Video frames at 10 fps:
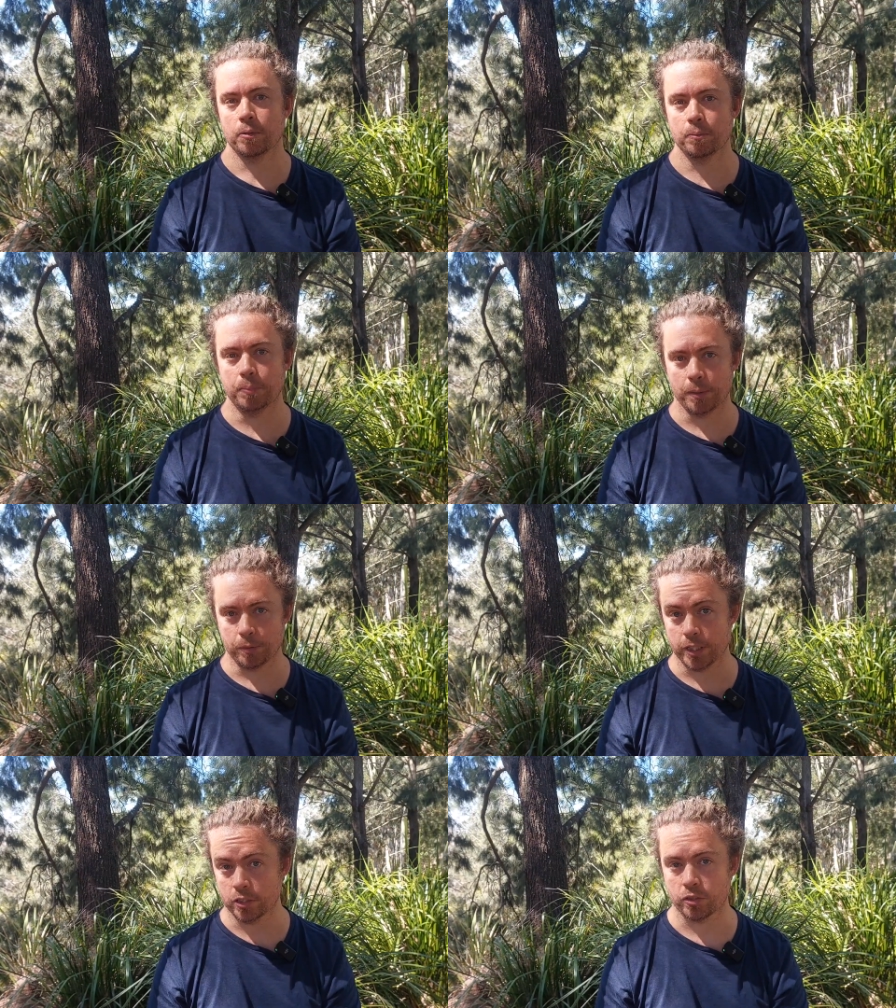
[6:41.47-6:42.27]
by
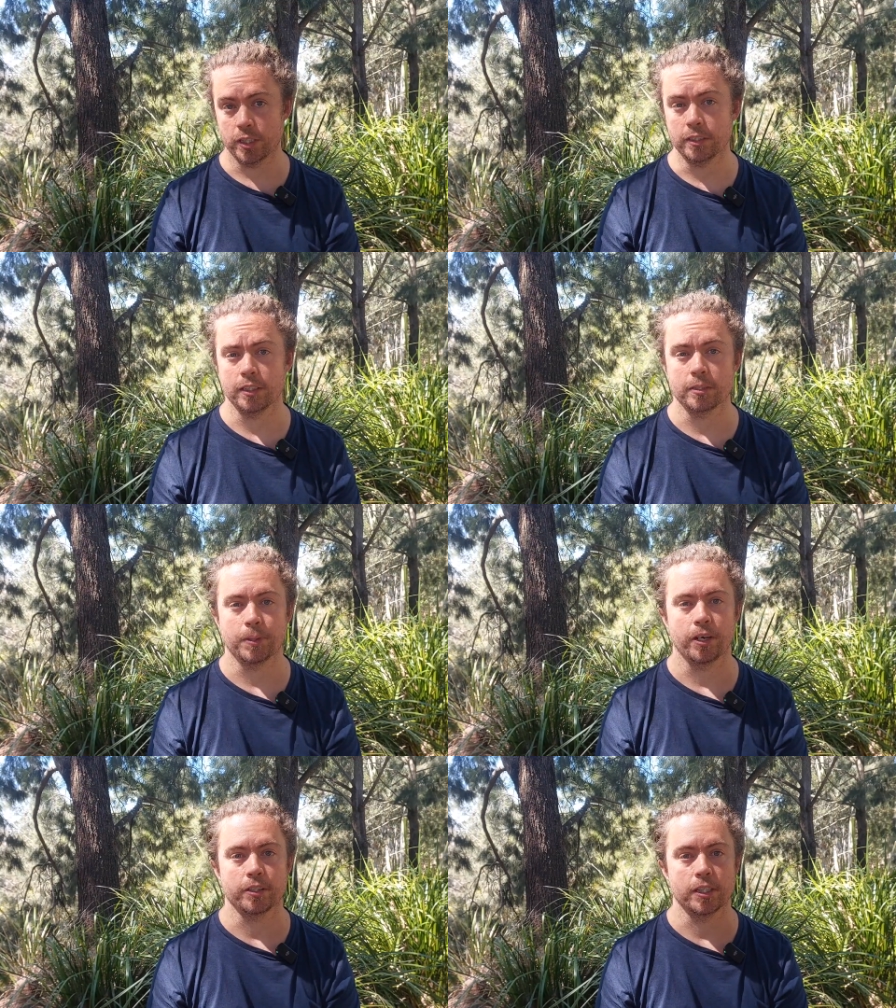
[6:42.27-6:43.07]
bringing trees into
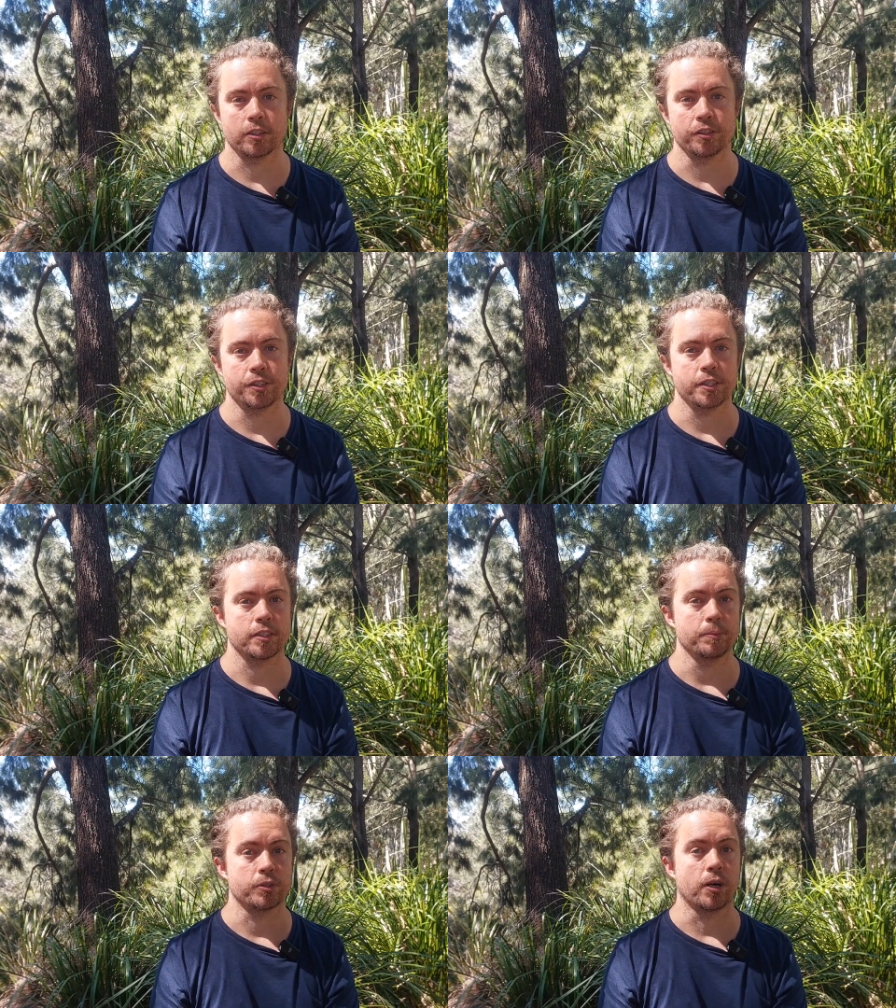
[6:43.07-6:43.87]
bioretention
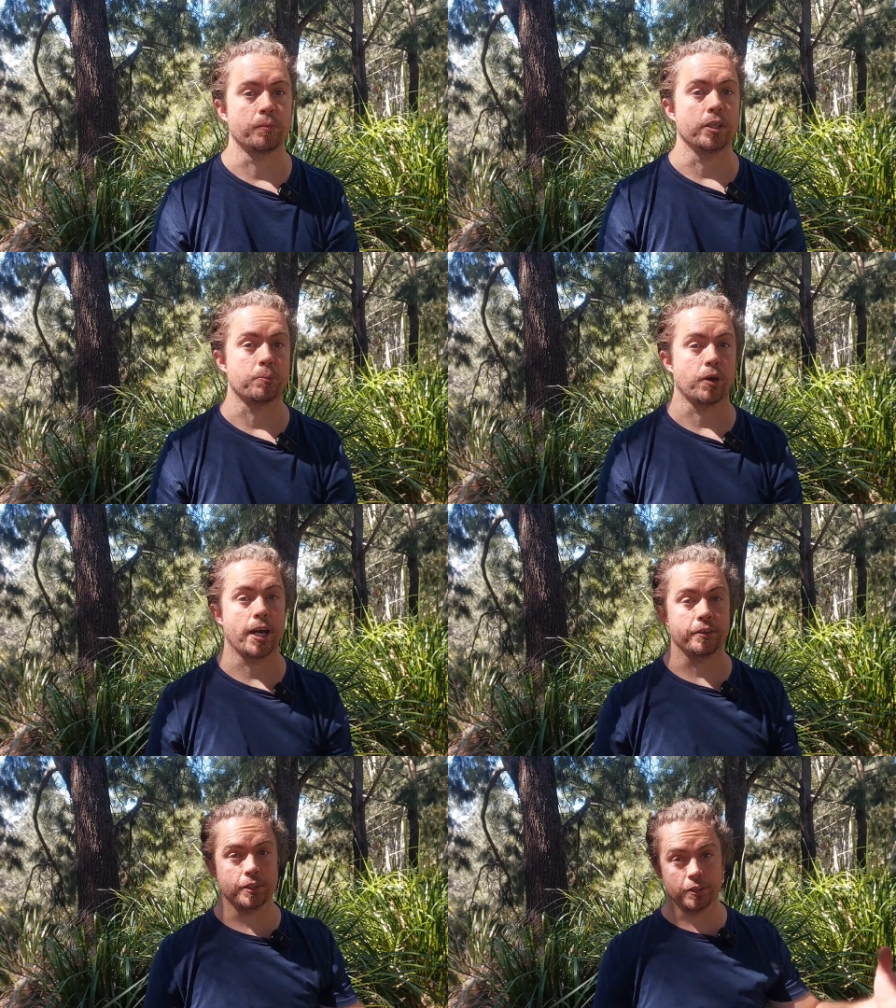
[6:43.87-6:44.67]
systems. So I'm really
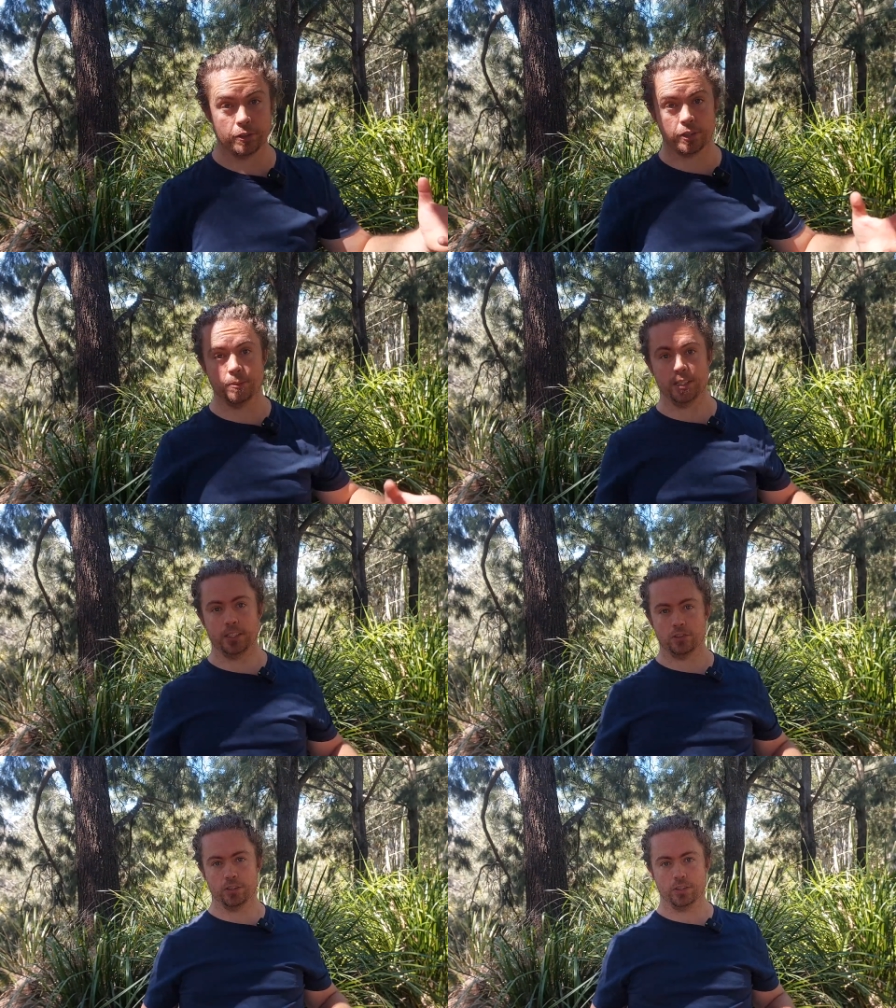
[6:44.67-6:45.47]
proud that the document
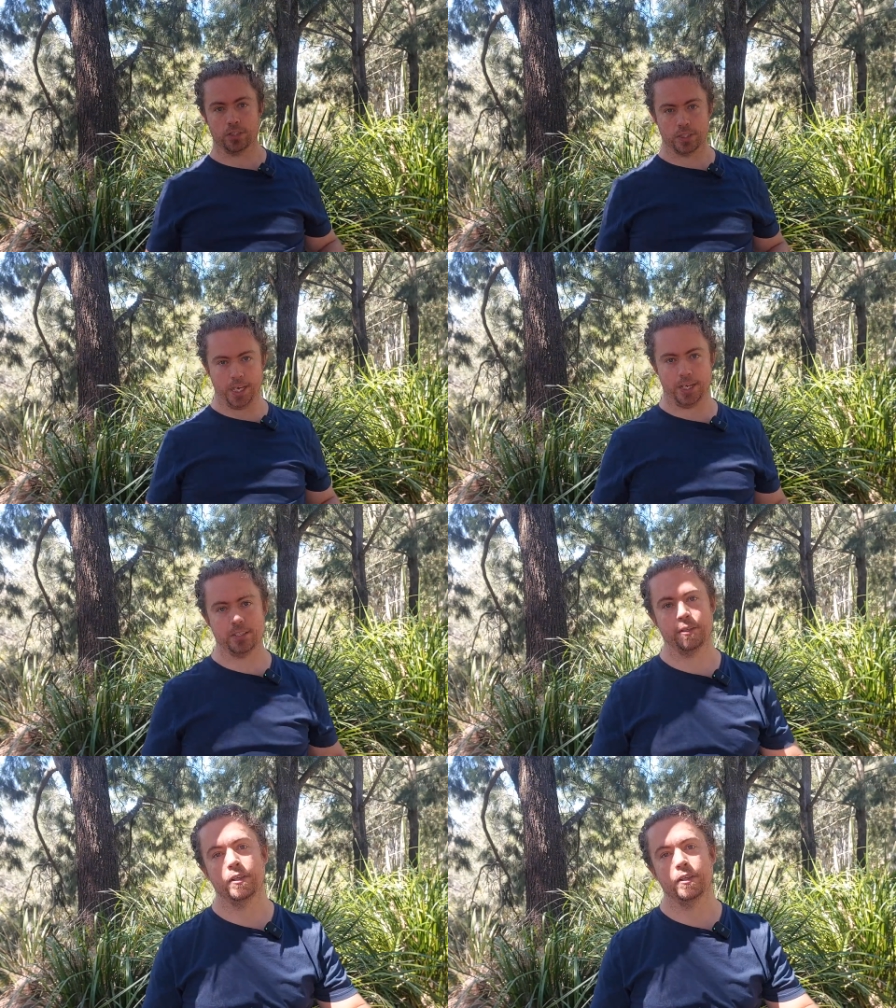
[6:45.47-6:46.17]
introduced that.